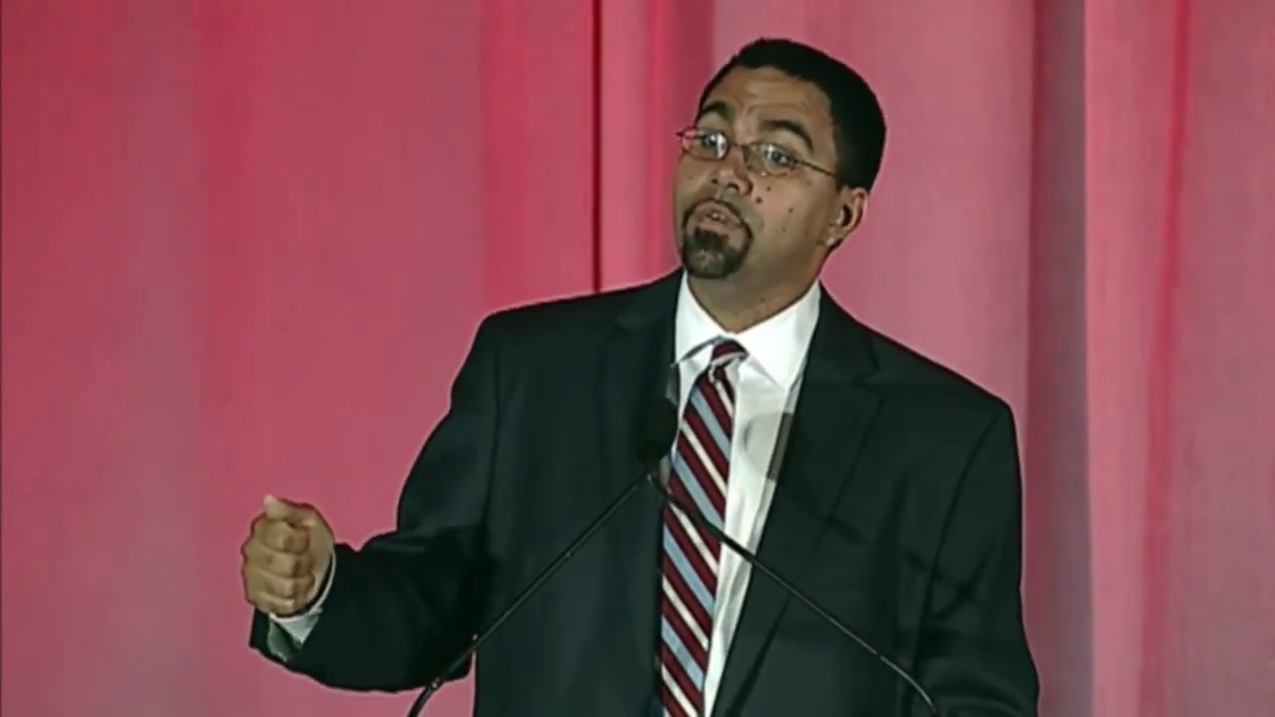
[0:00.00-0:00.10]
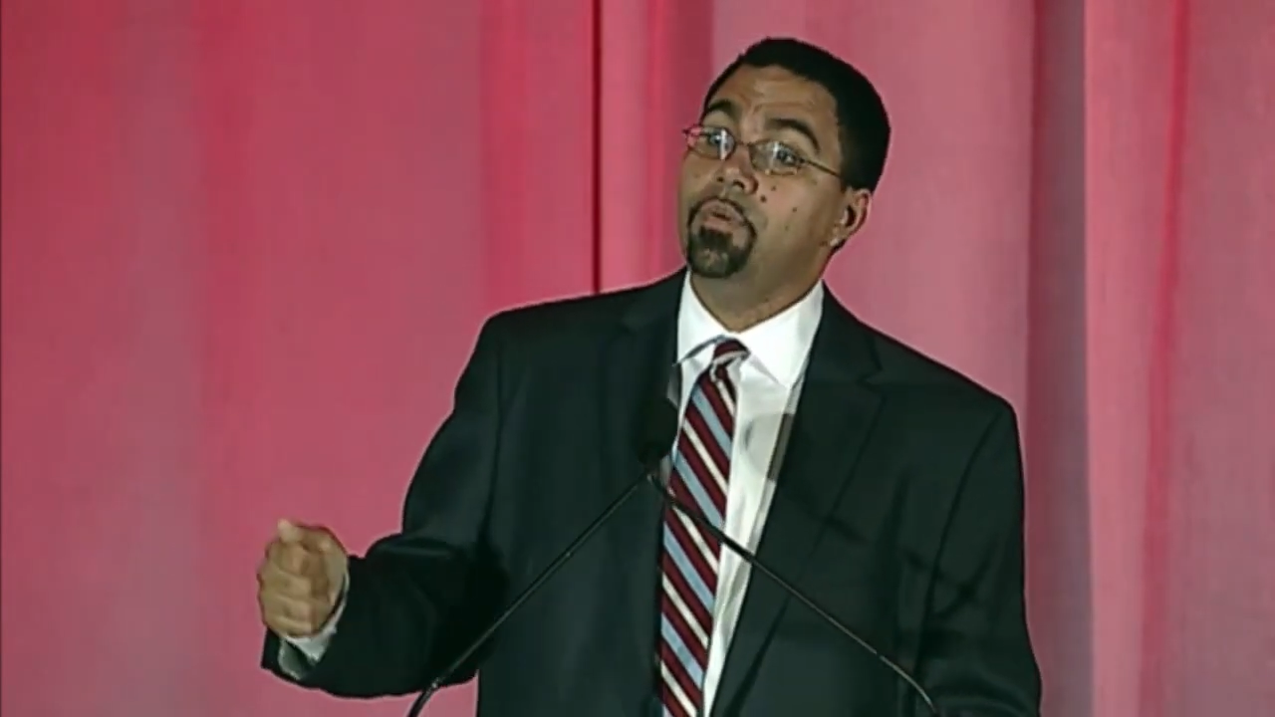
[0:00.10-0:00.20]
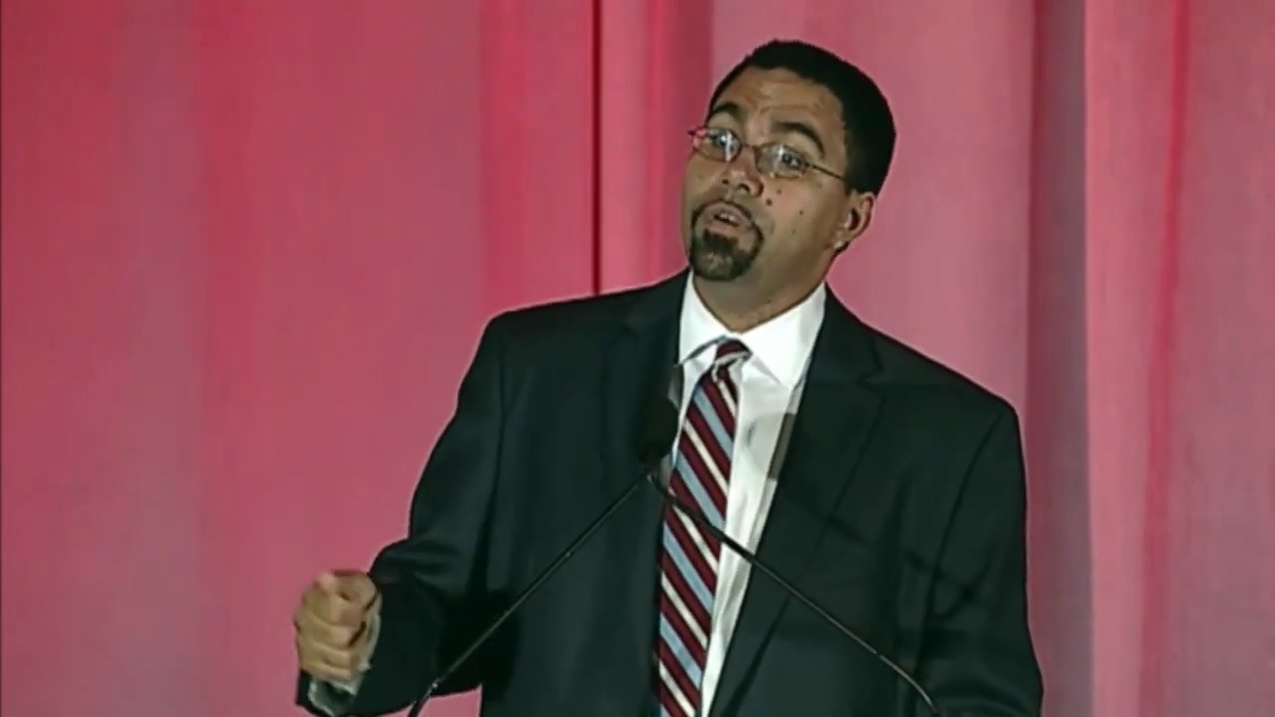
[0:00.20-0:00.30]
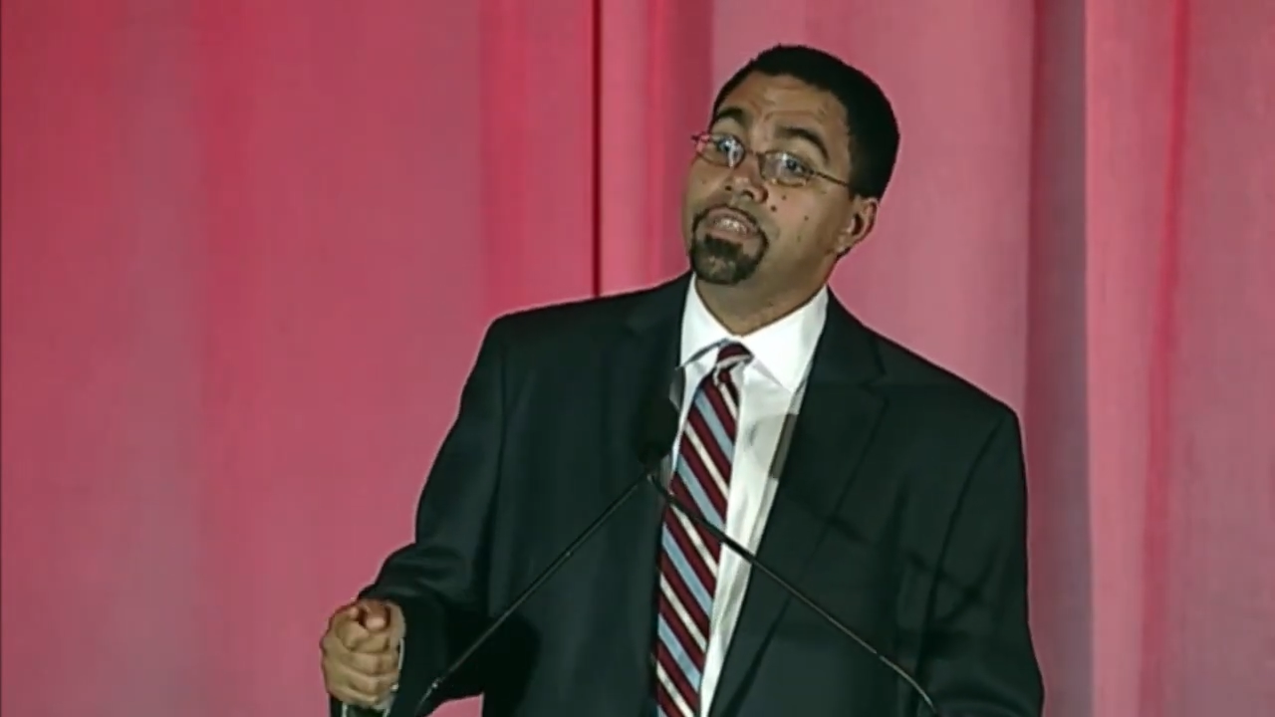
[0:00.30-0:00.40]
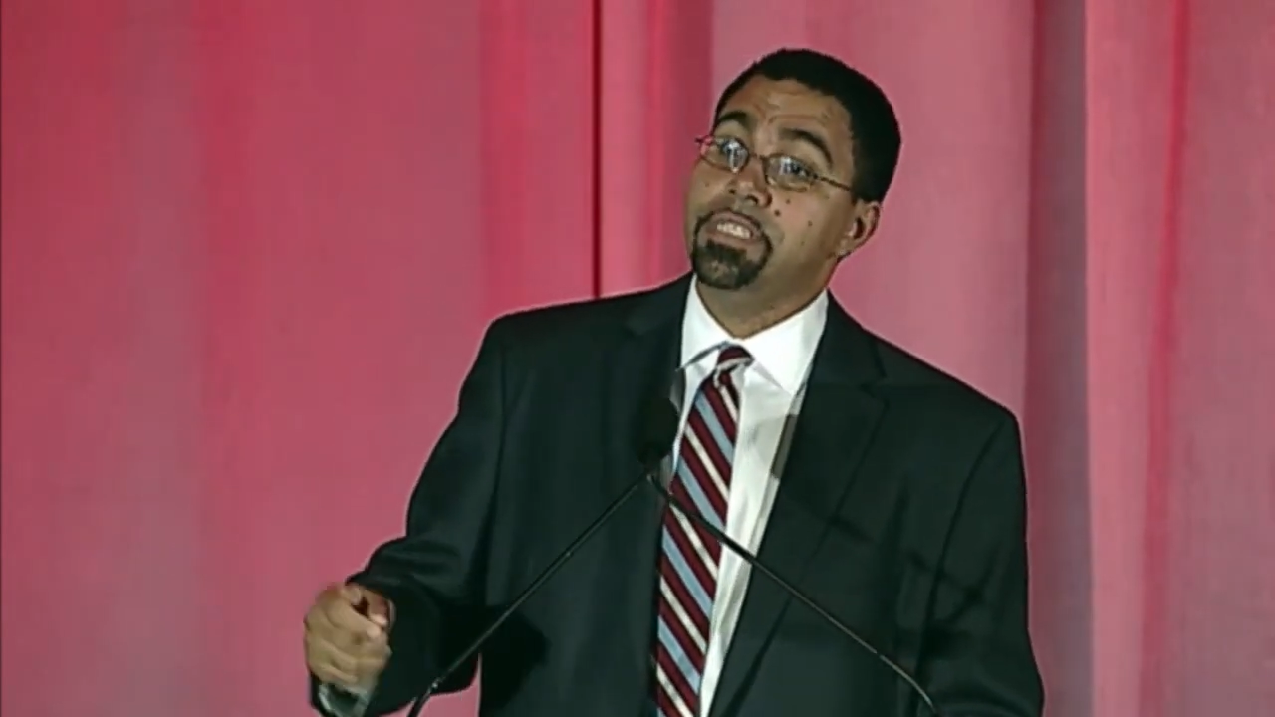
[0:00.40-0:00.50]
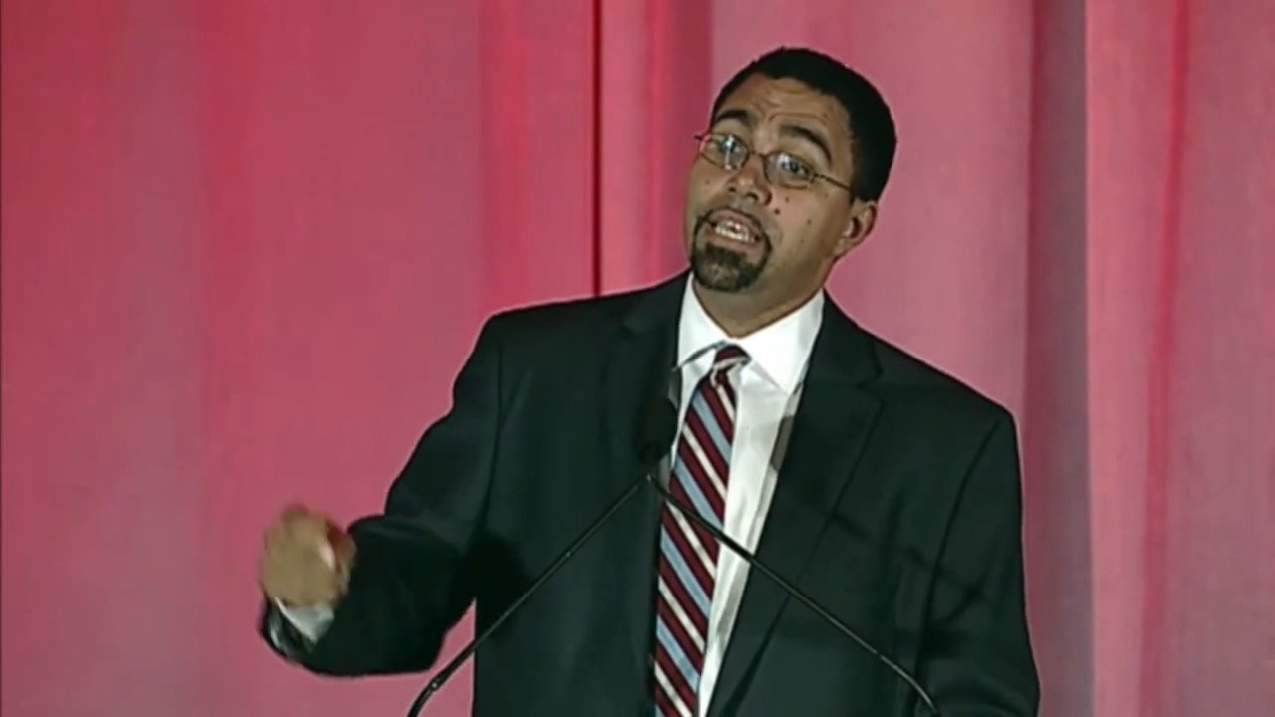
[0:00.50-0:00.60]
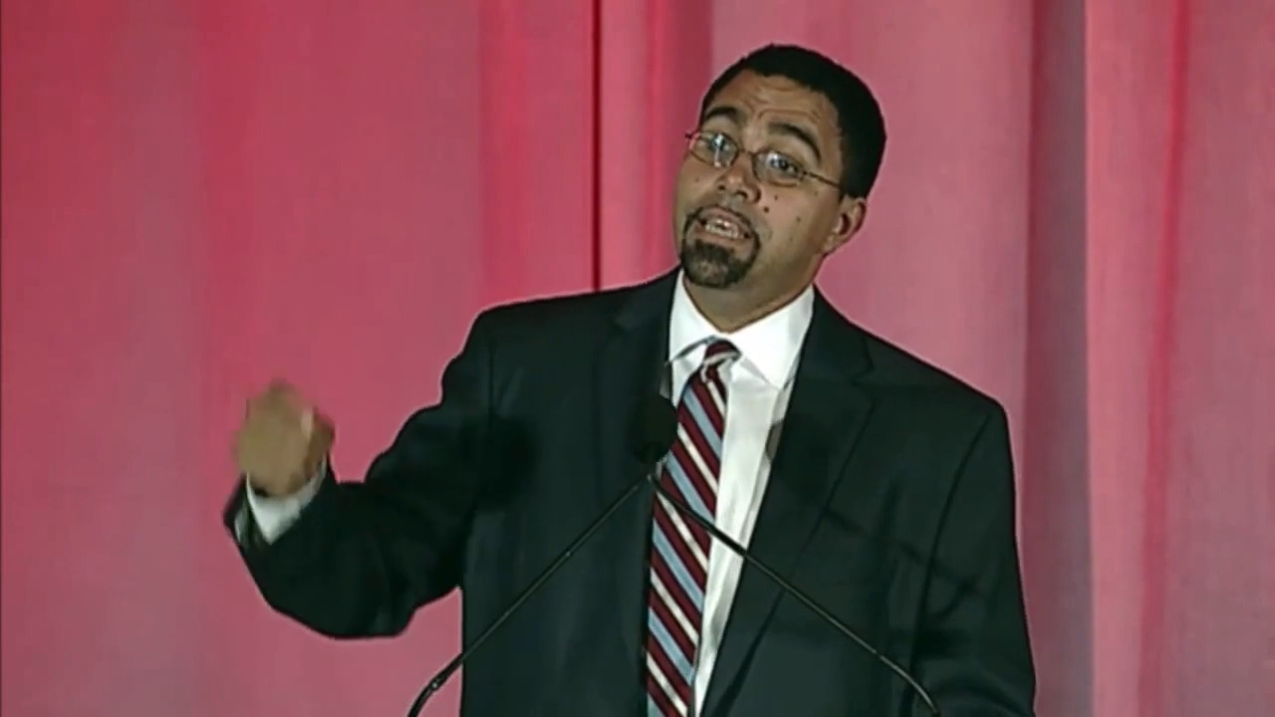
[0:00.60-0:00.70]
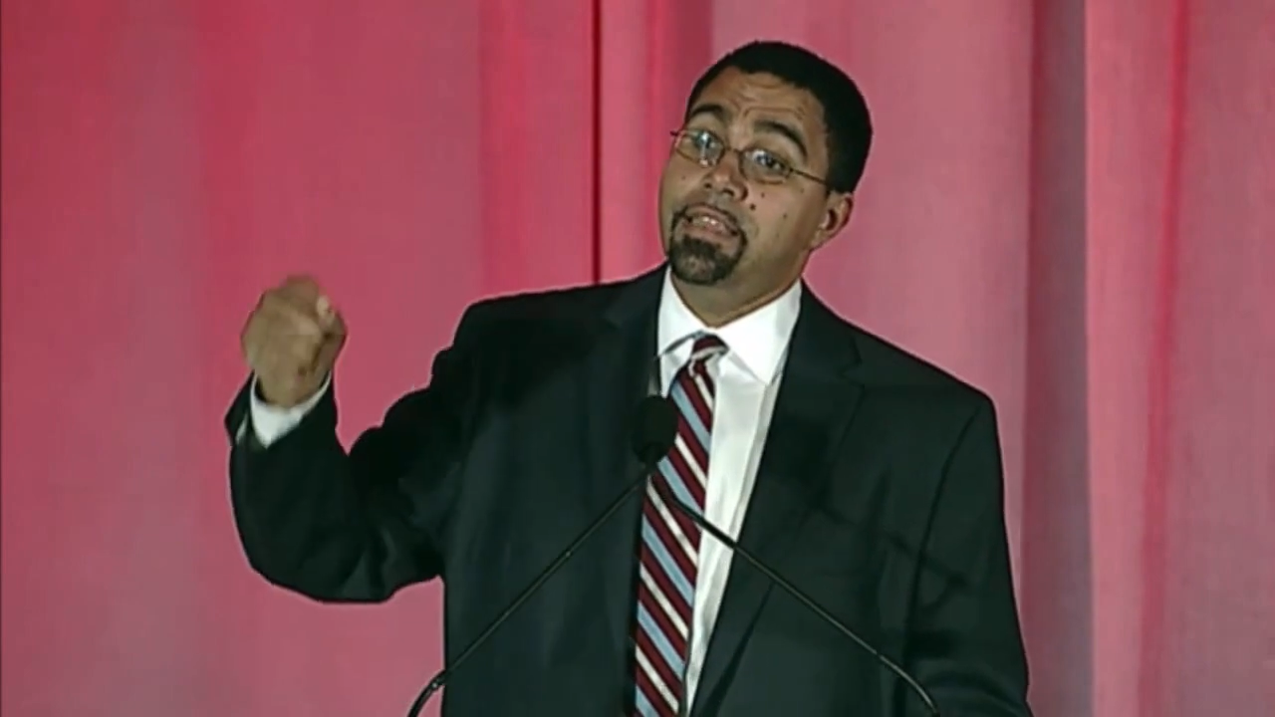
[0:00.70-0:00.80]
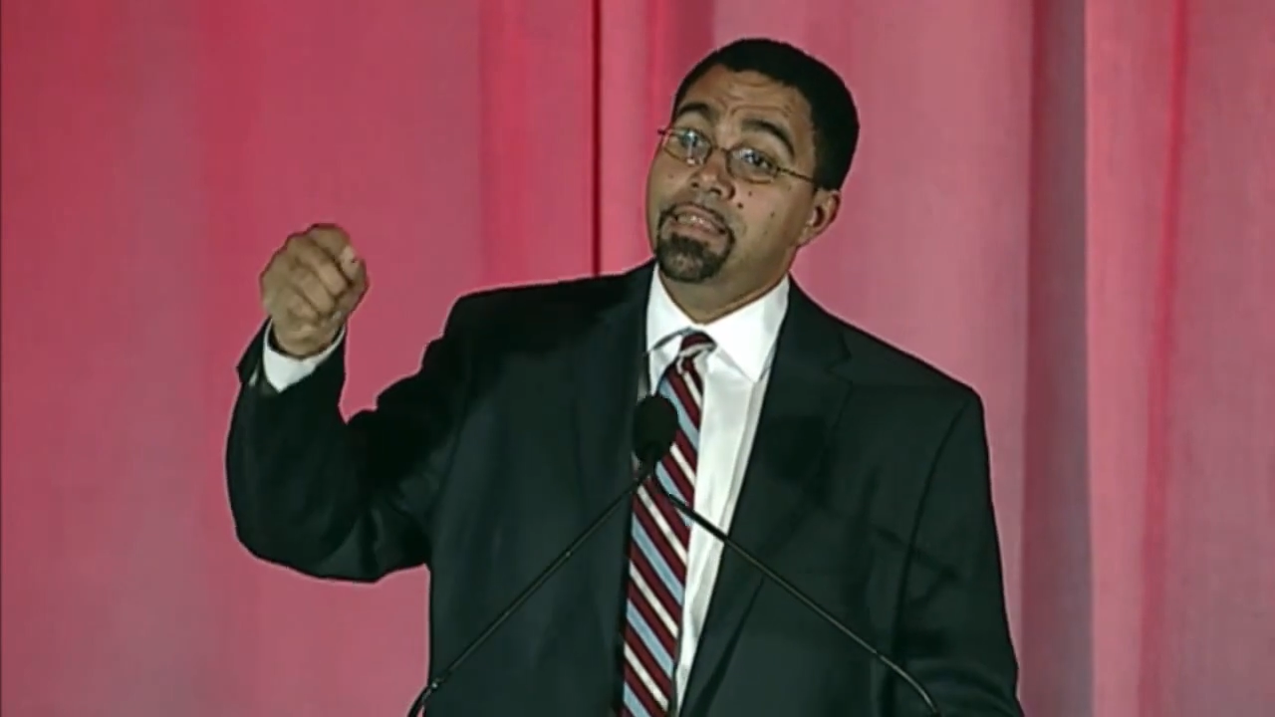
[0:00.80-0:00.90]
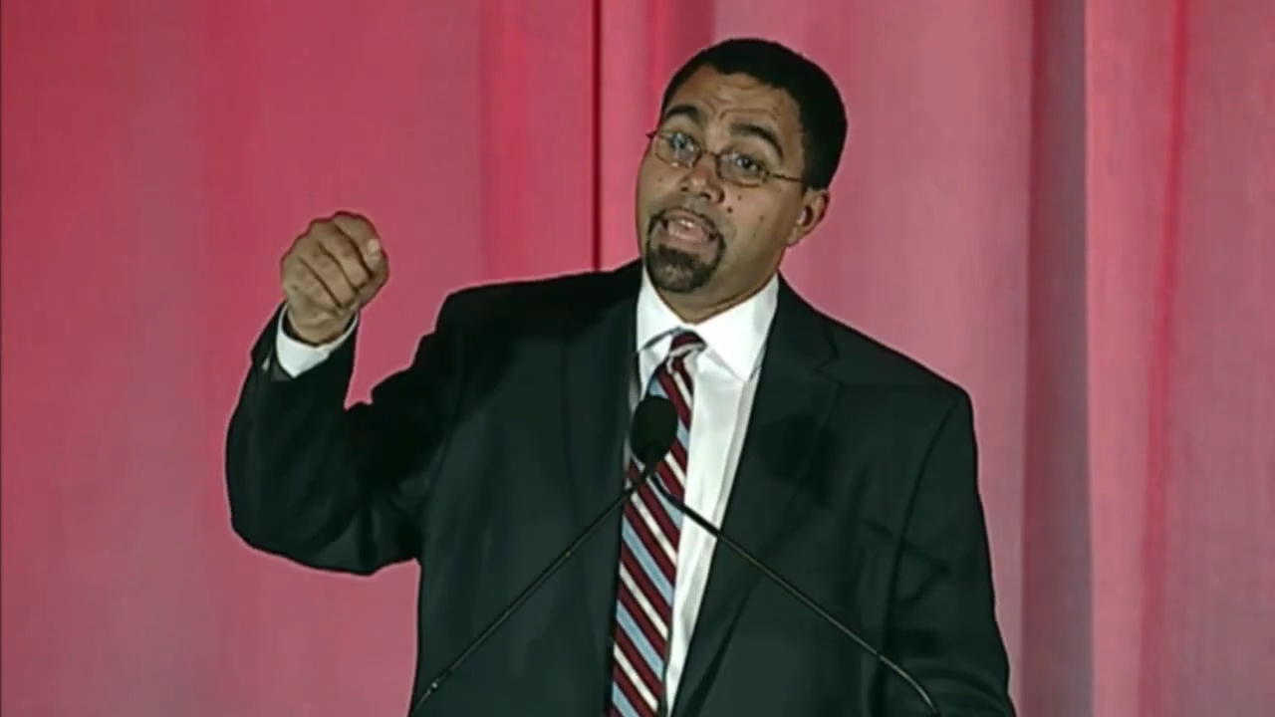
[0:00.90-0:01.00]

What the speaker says: a course.